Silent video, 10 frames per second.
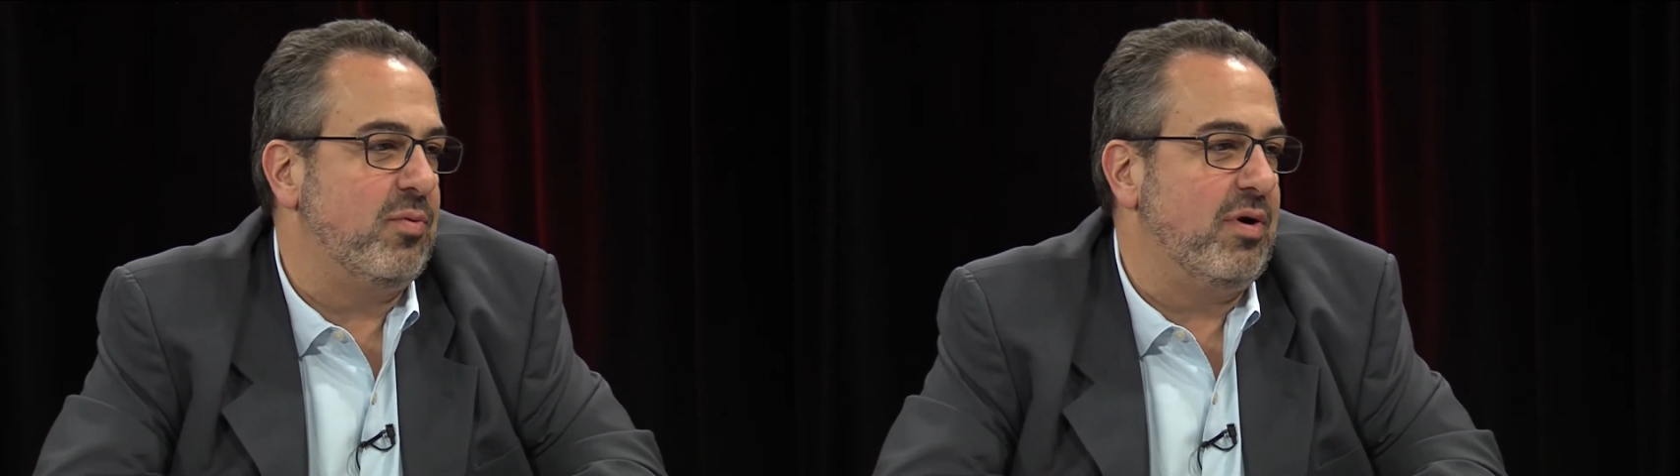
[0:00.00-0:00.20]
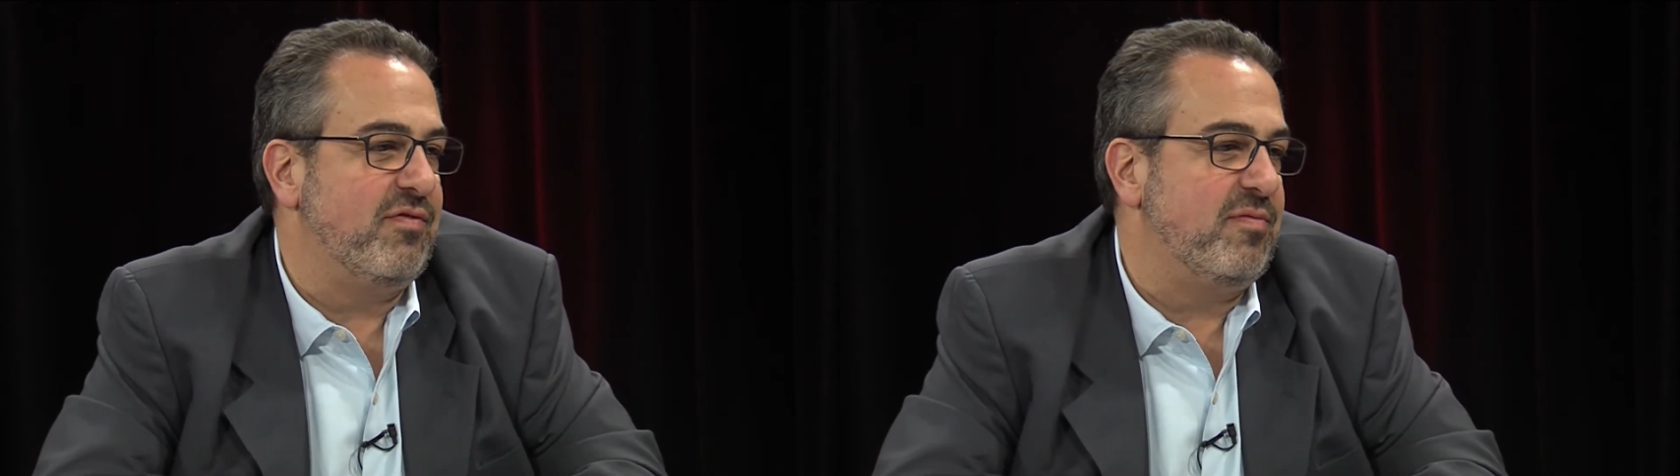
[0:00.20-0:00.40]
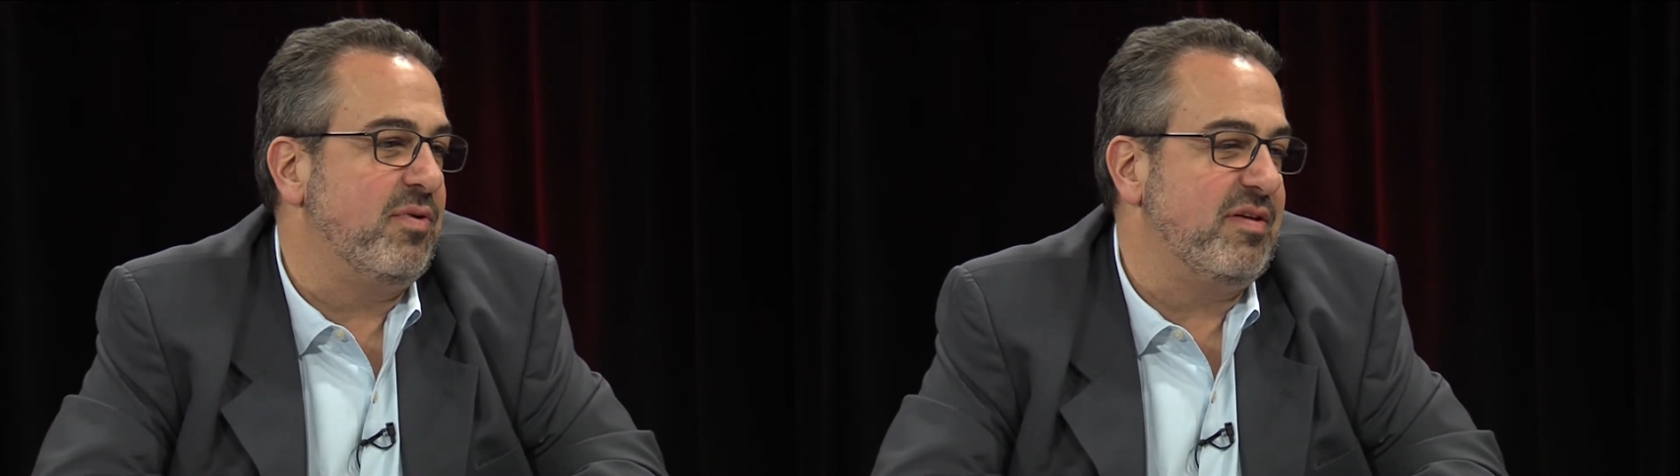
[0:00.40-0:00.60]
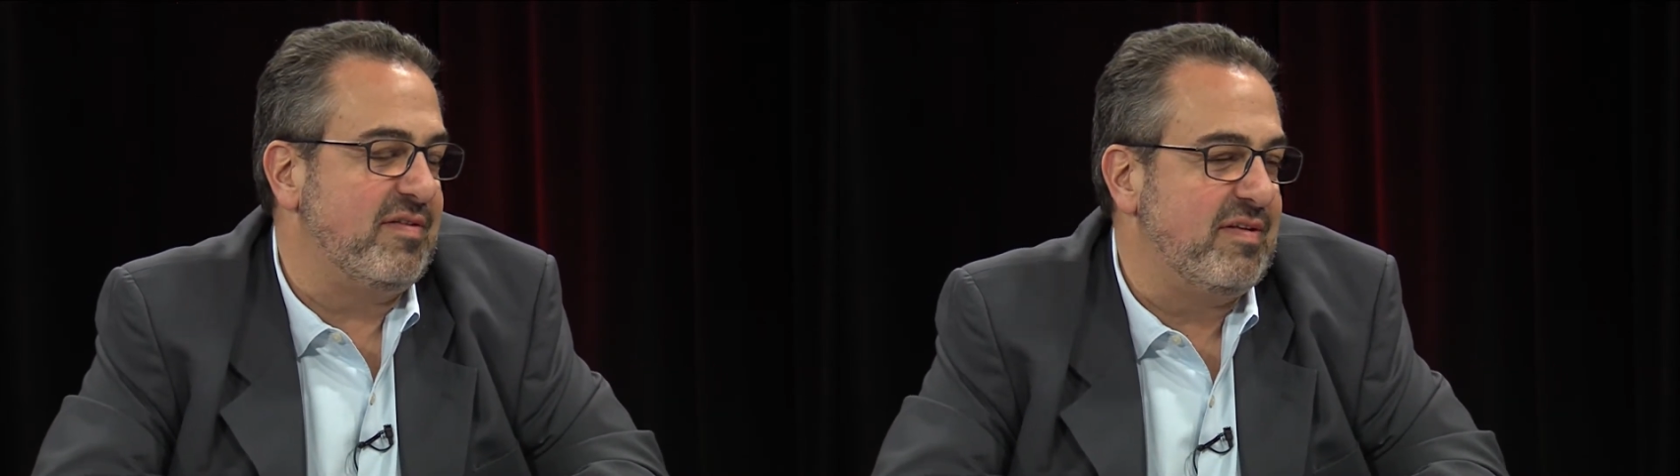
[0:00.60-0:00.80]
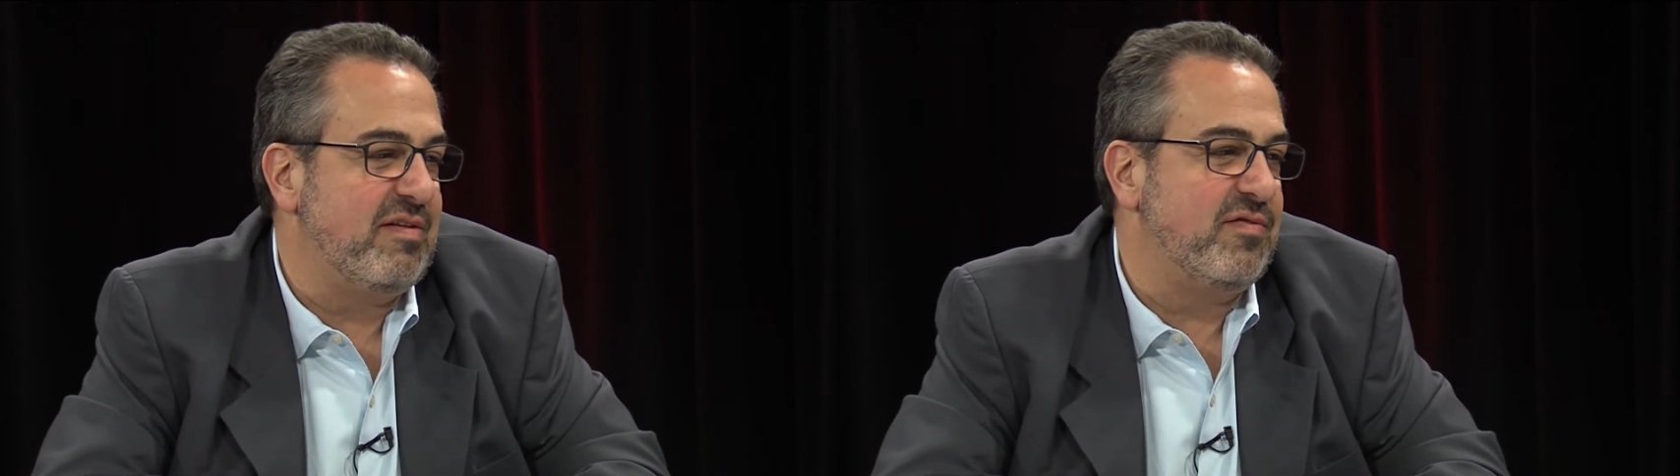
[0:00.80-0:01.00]
to work for some really
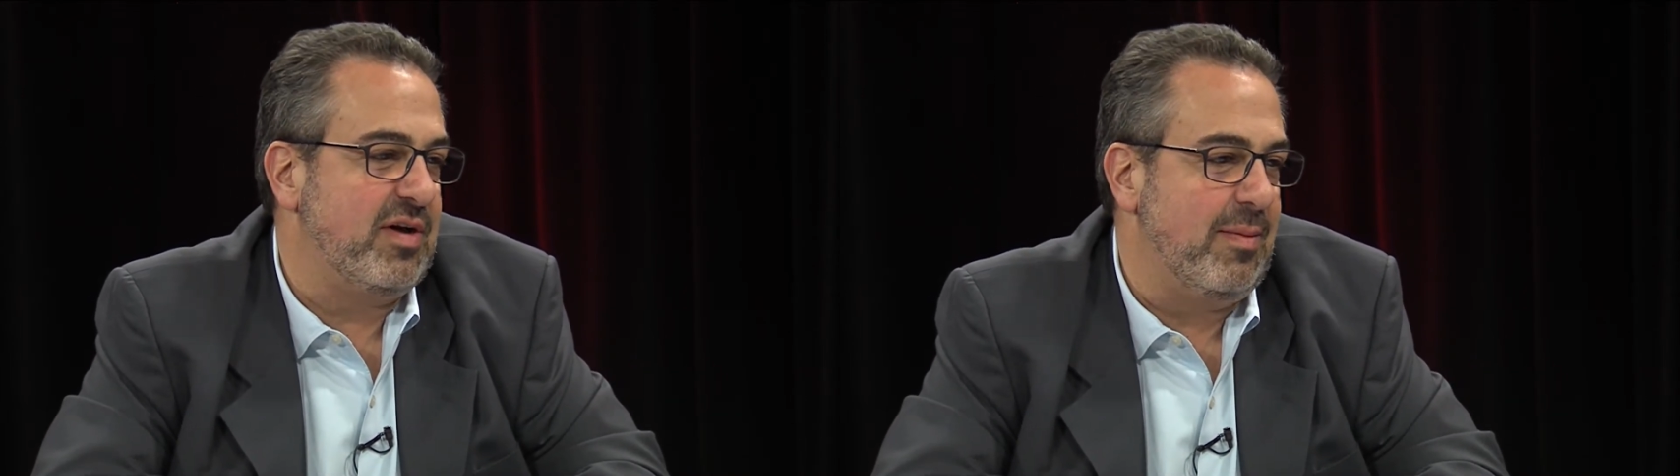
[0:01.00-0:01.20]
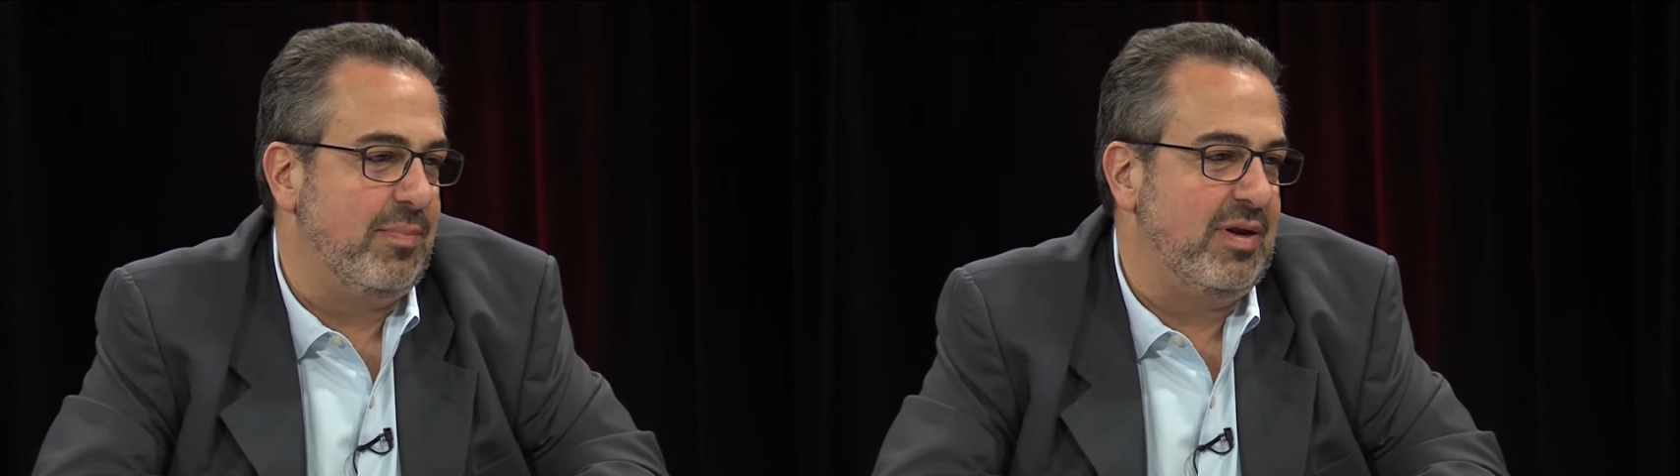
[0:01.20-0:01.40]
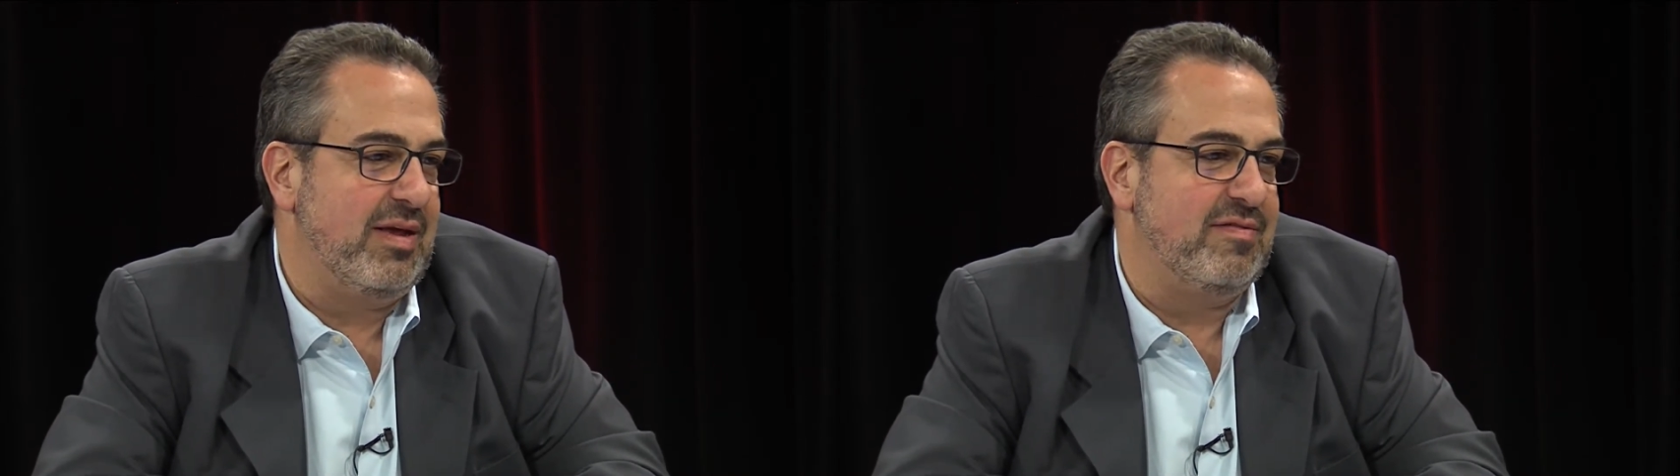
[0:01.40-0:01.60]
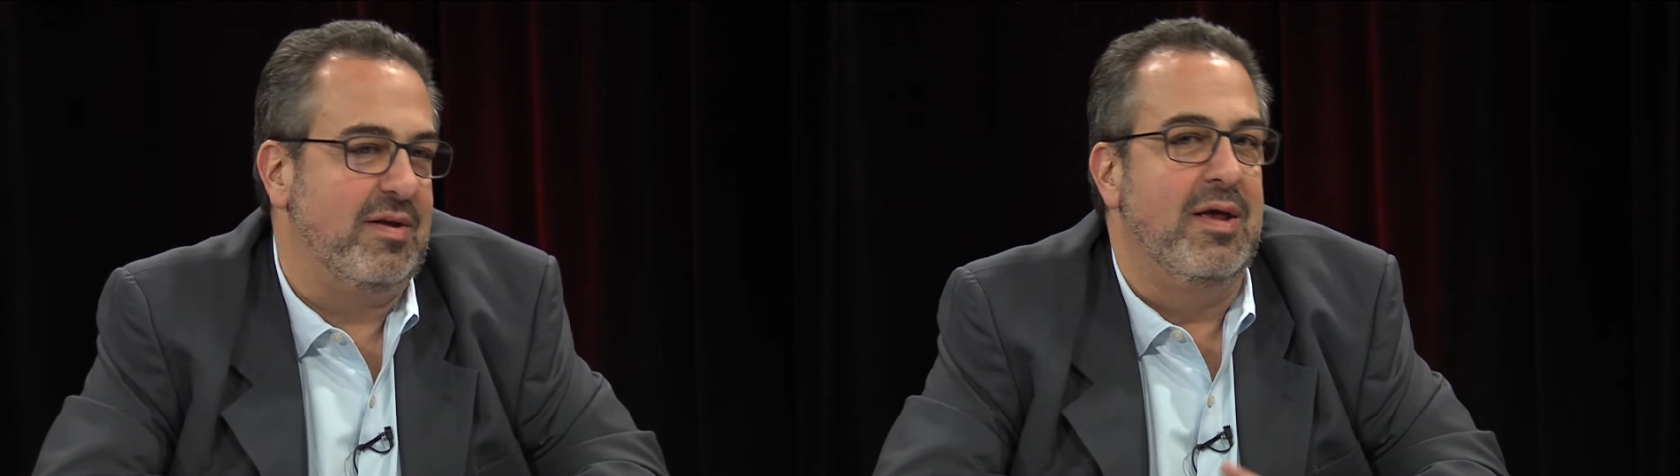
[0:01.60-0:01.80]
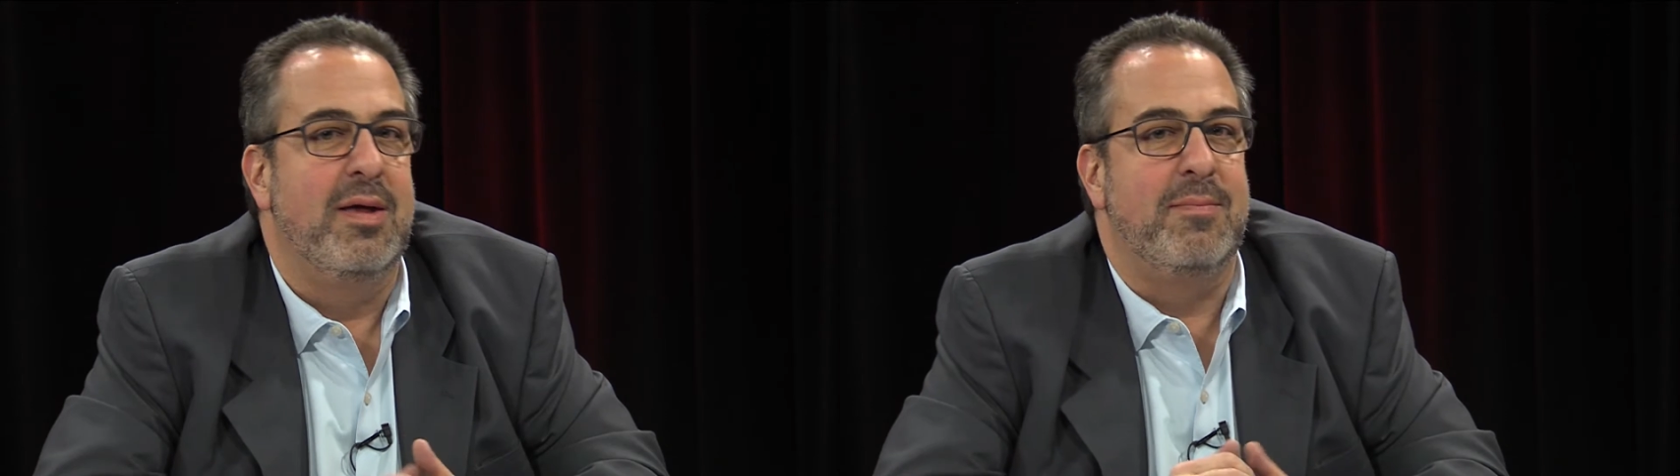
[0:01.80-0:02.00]
successful companies and